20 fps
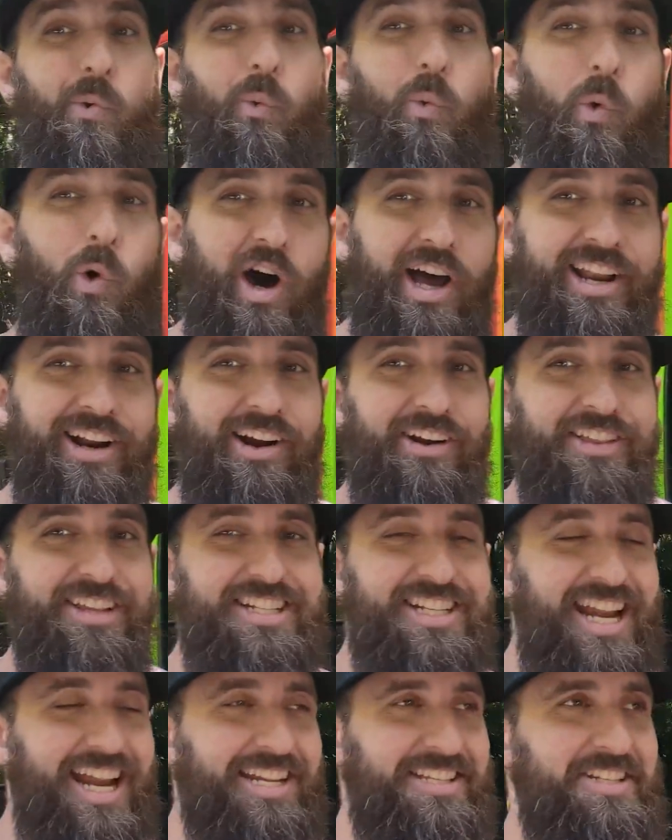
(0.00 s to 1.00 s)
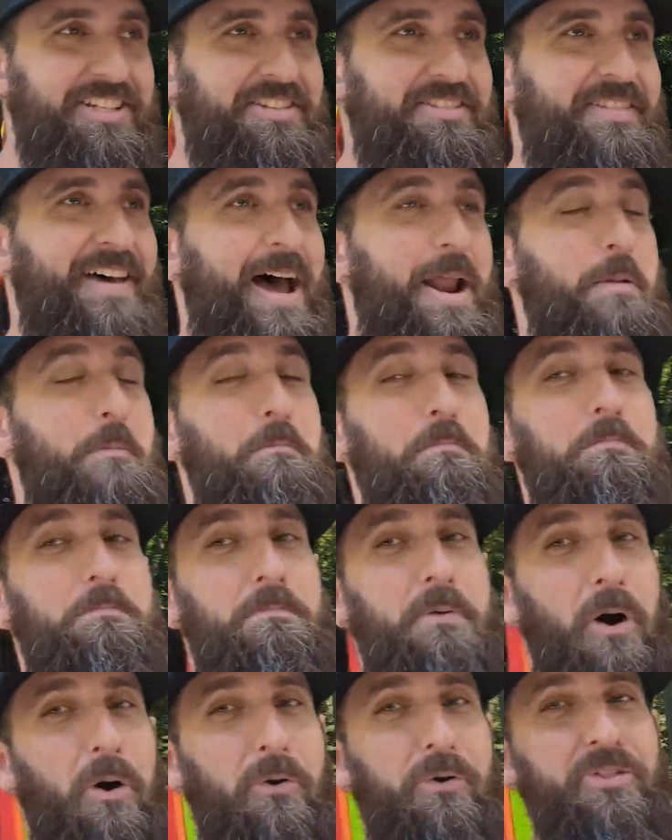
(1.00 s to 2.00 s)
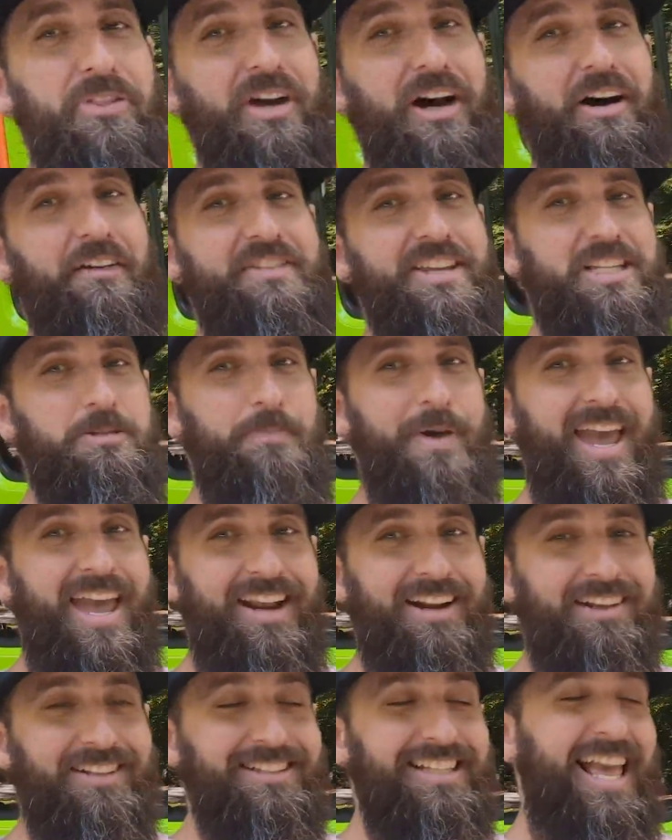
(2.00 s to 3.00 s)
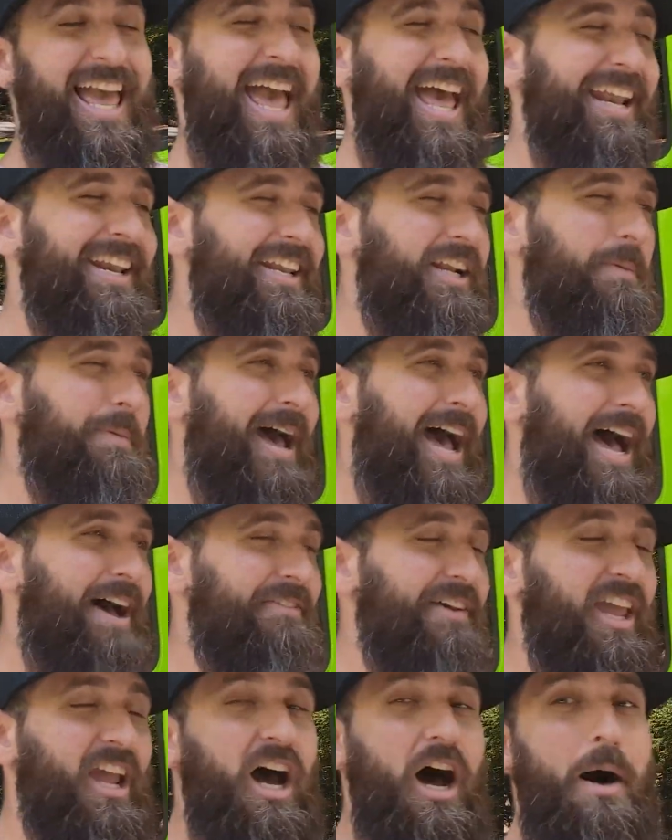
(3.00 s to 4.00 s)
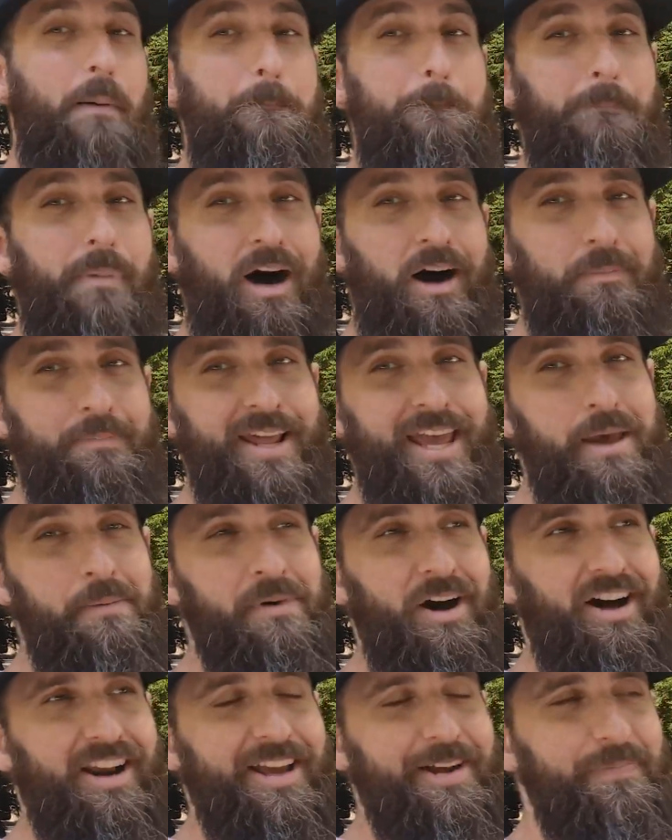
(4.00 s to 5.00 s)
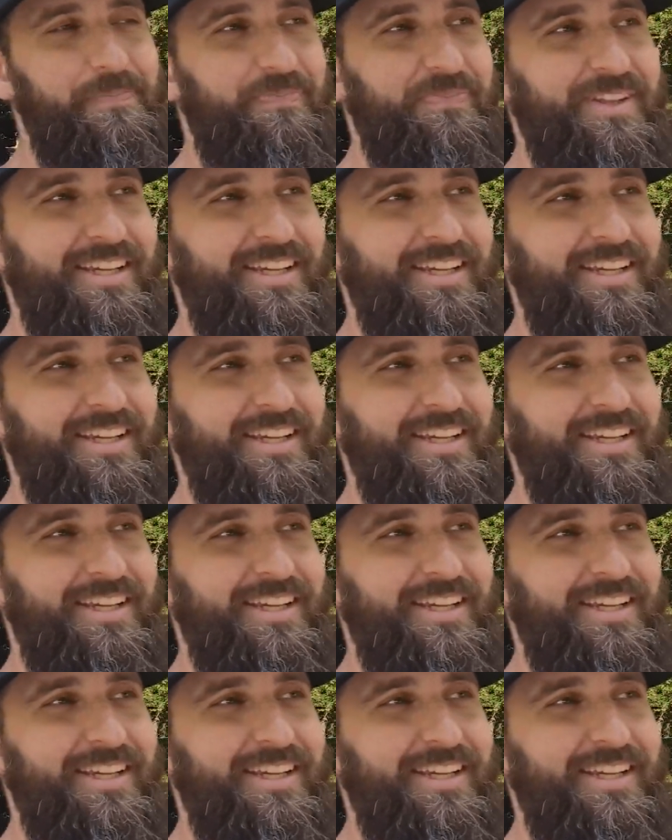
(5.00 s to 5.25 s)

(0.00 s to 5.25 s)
what are the chances that both of these panels ended up having a mom name on it?